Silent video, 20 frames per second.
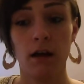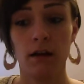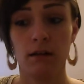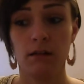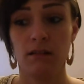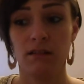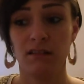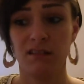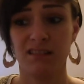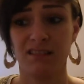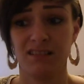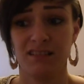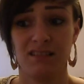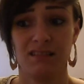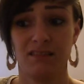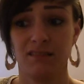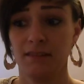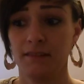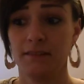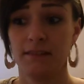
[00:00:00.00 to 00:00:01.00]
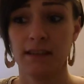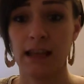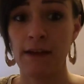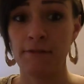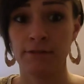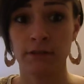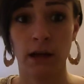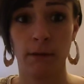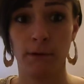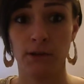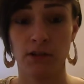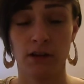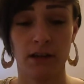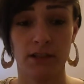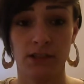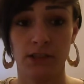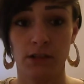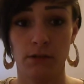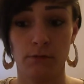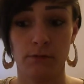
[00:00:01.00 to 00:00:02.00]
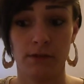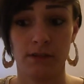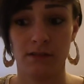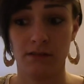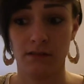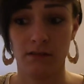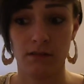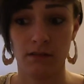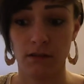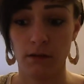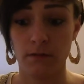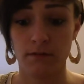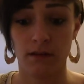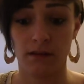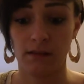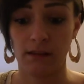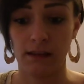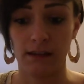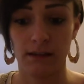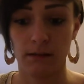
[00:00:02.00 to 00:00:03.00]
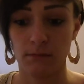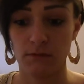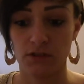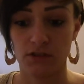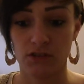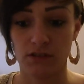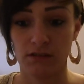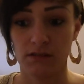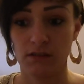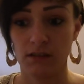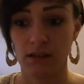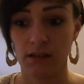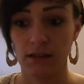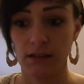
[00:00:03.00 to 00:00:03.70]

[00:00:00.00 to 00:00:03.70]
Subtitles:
Every time I tried to use the thing, it was just